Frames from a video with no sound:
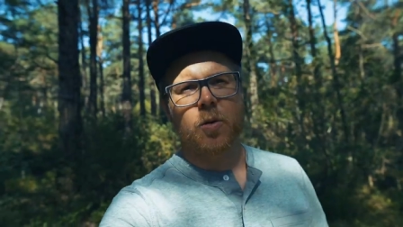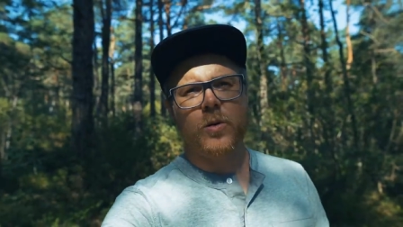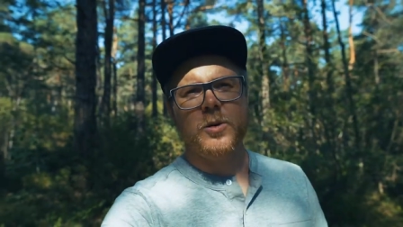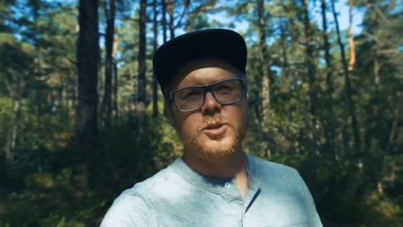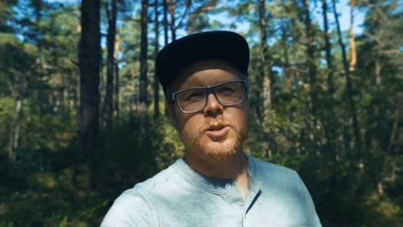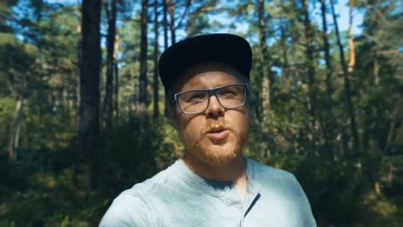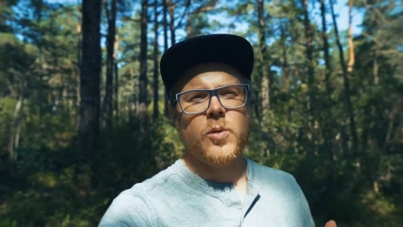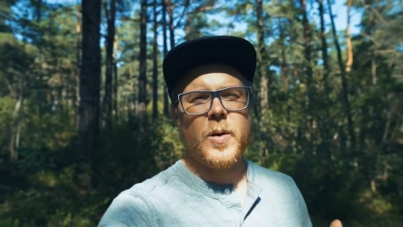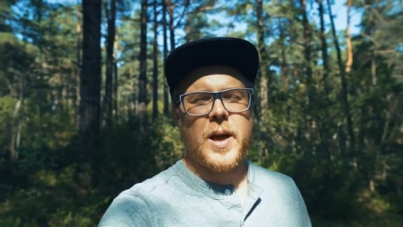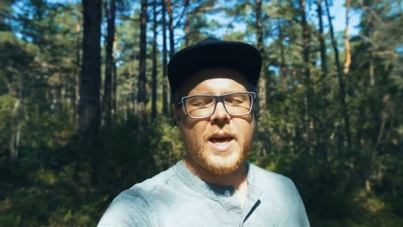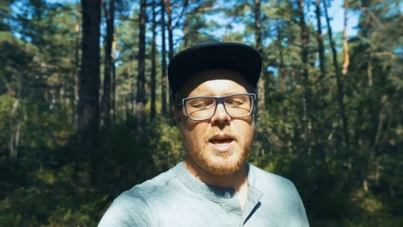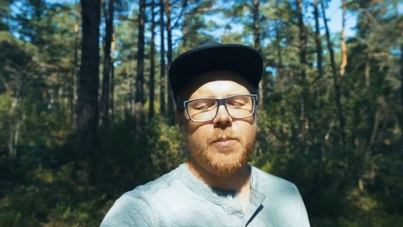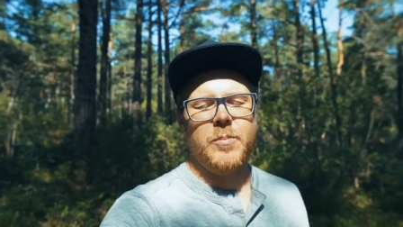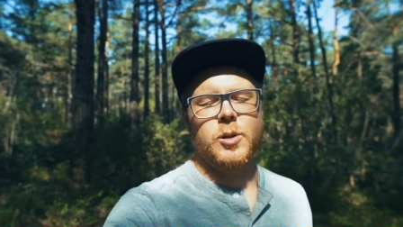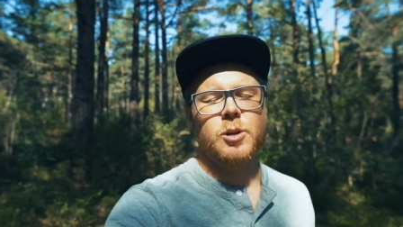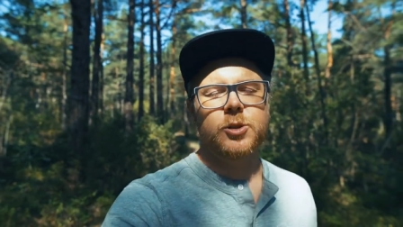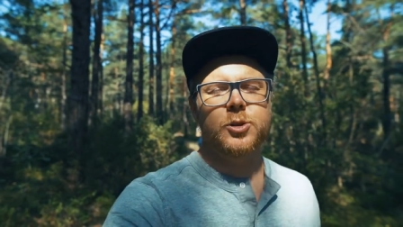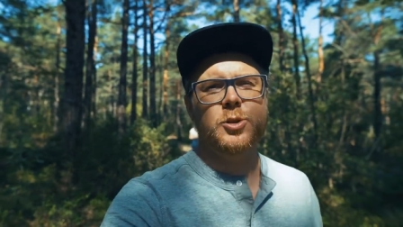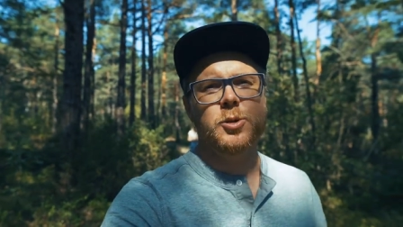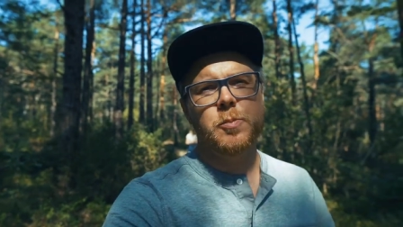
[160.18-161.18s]
also
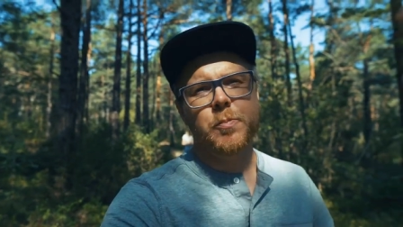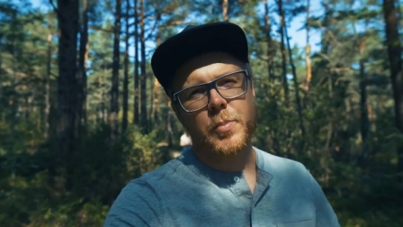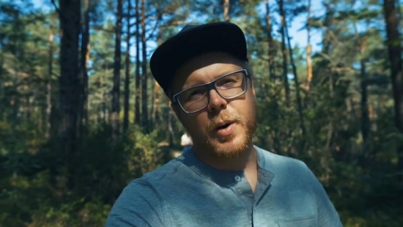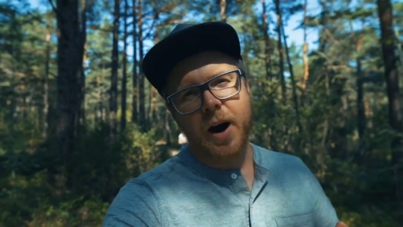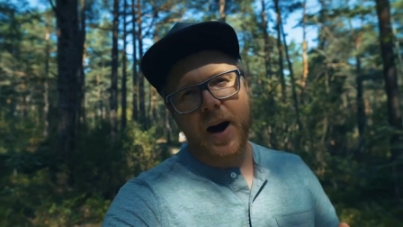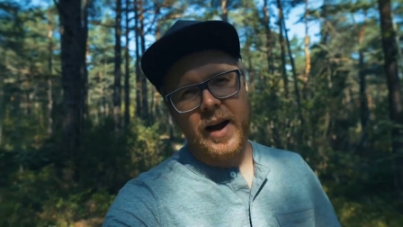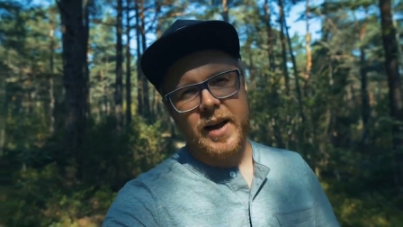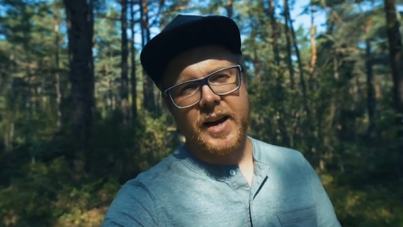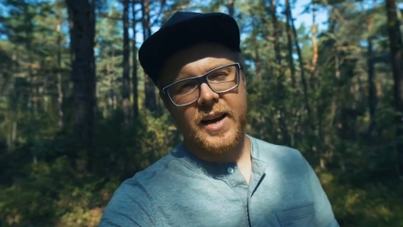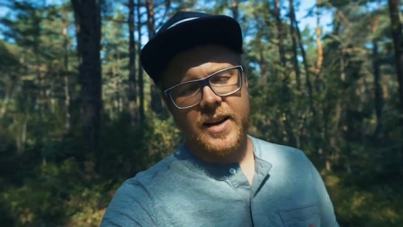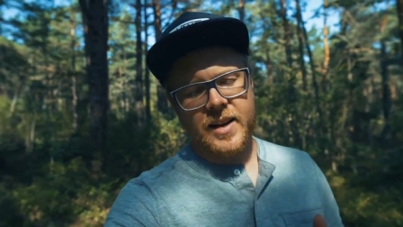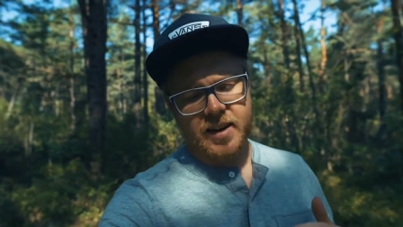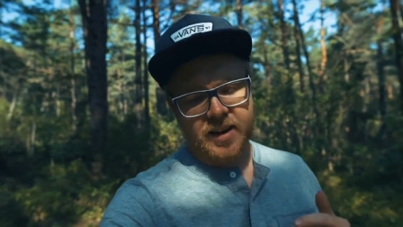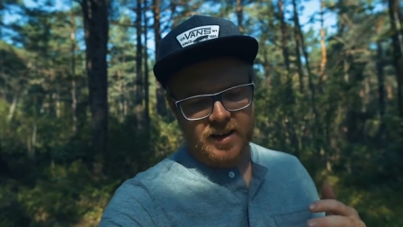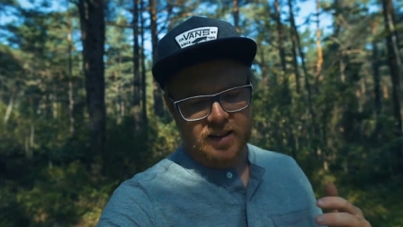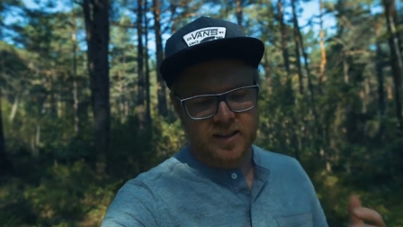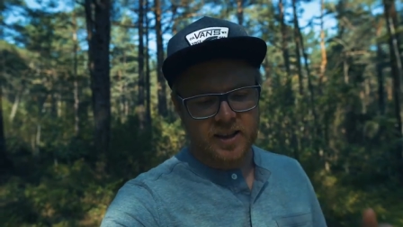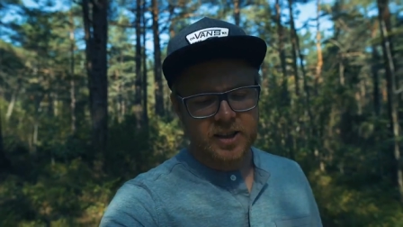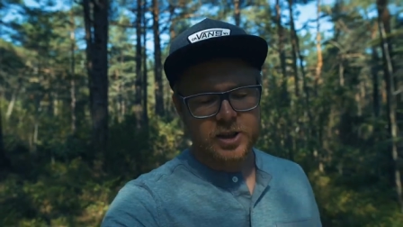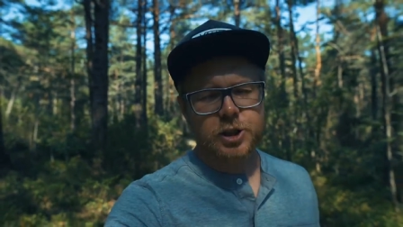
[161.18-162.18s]
able to buy an
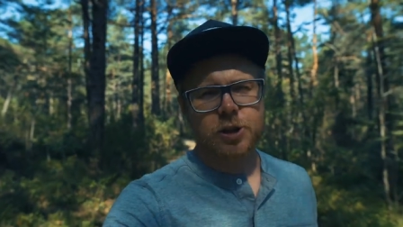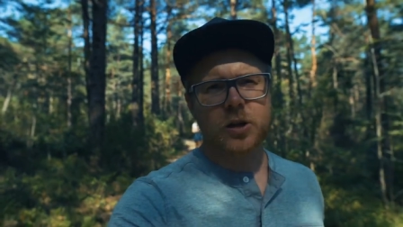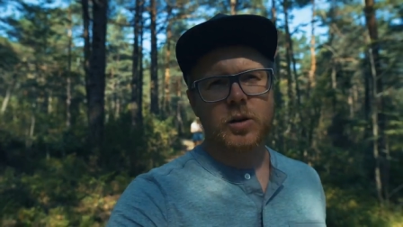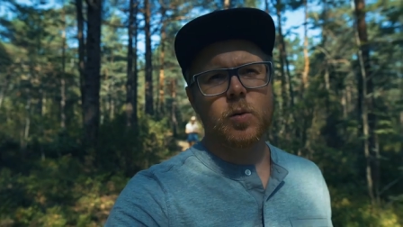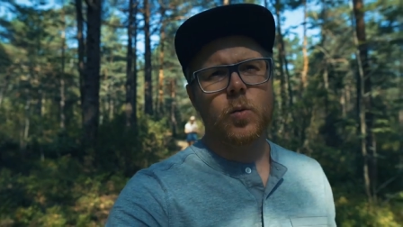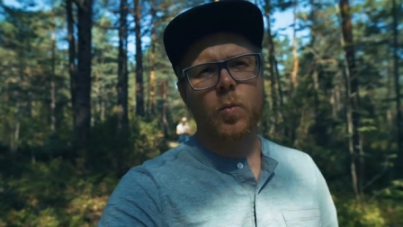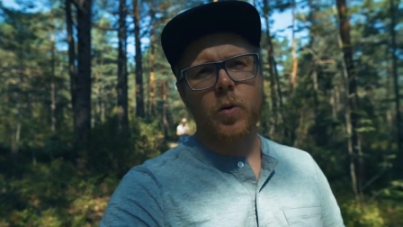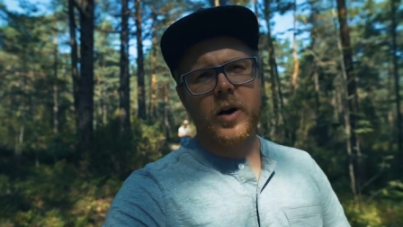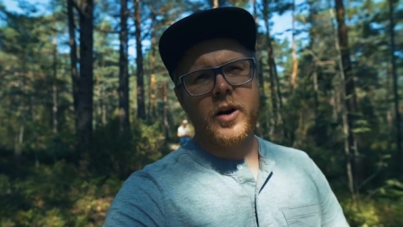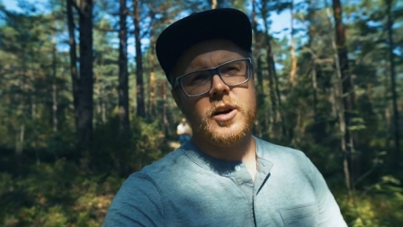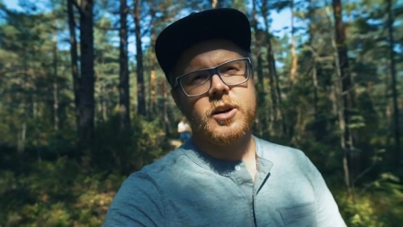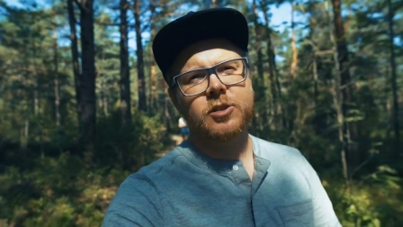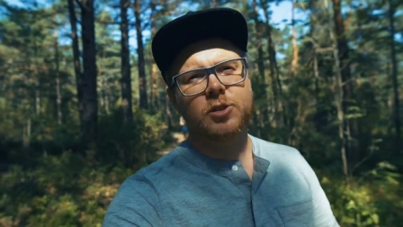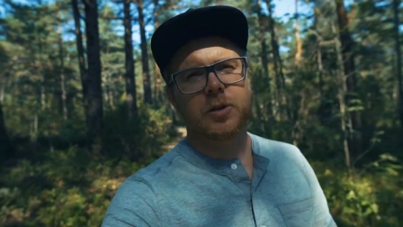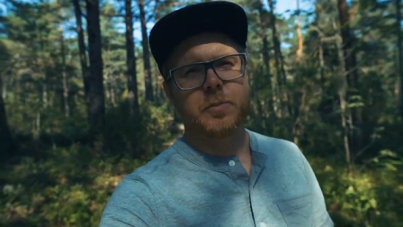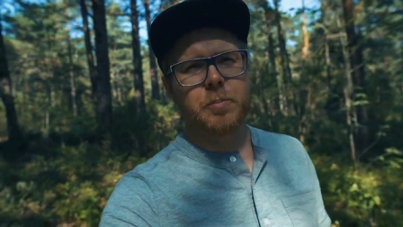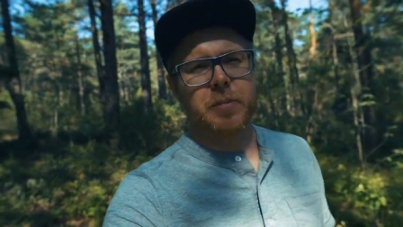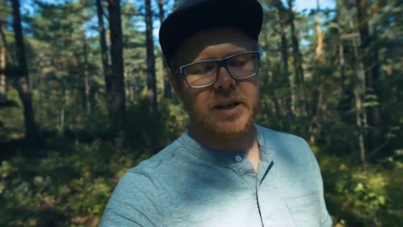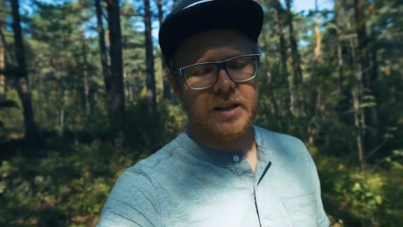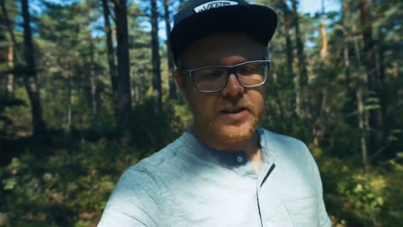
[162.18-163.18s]
additional 100
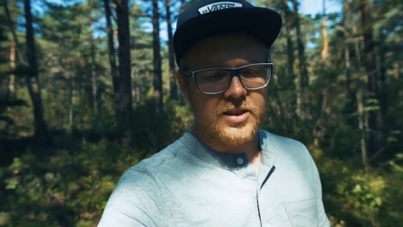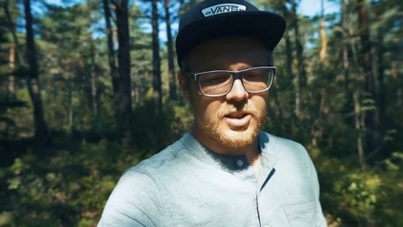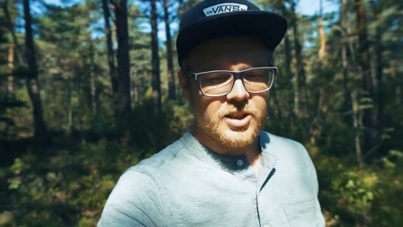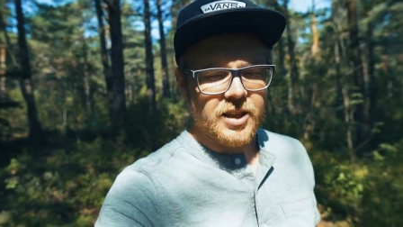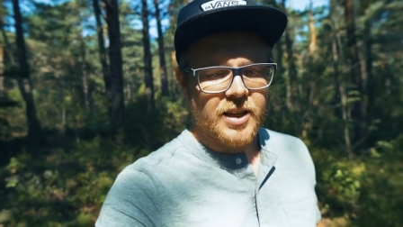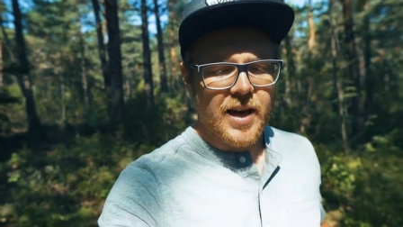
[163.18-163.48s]
meter